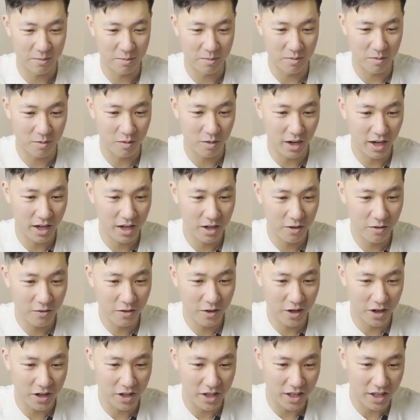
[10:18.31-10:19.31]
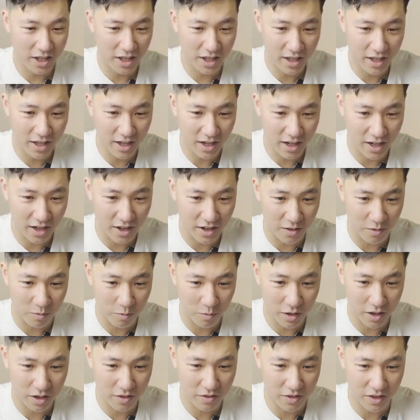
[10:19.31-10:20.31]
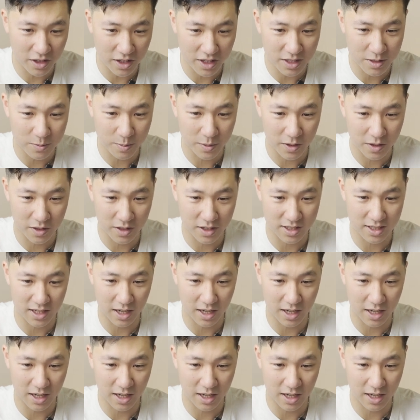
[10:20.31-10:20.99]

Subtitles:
right over here, one of these buildings.